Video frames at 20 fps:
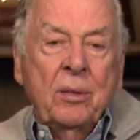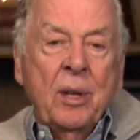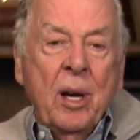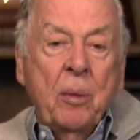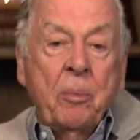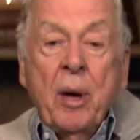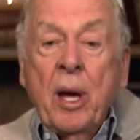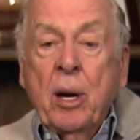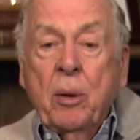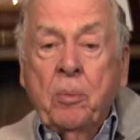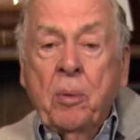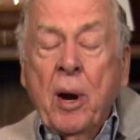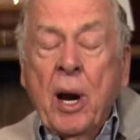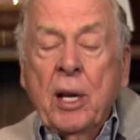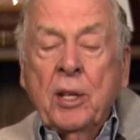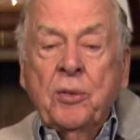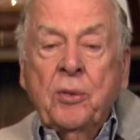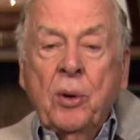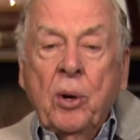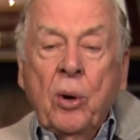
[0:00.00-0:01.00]
a better
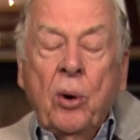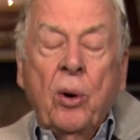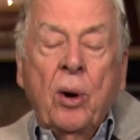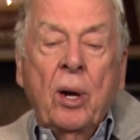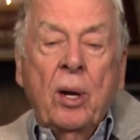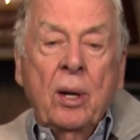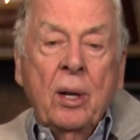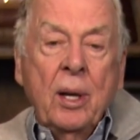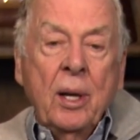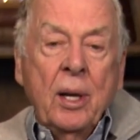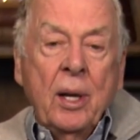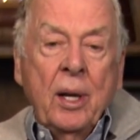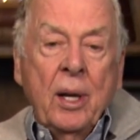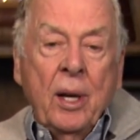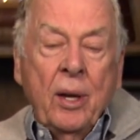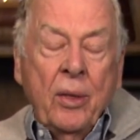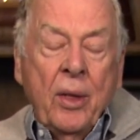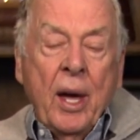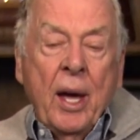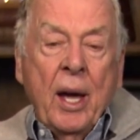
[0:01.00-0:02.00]
price for oil
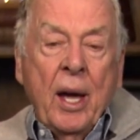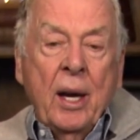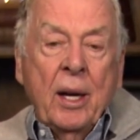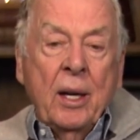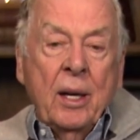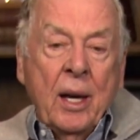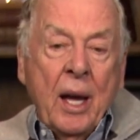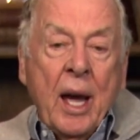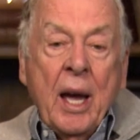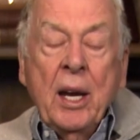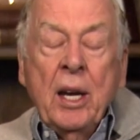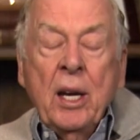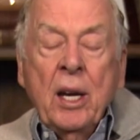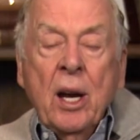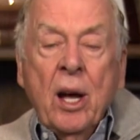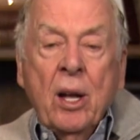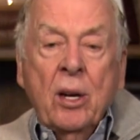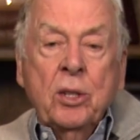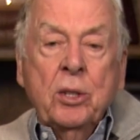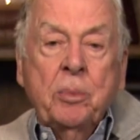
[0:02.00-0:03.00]
than
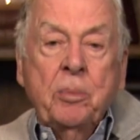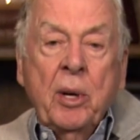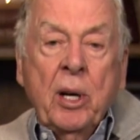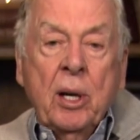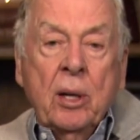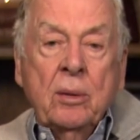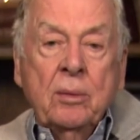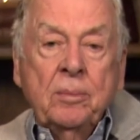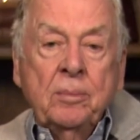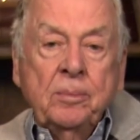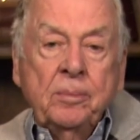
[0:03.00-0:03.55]
$80 a barrel.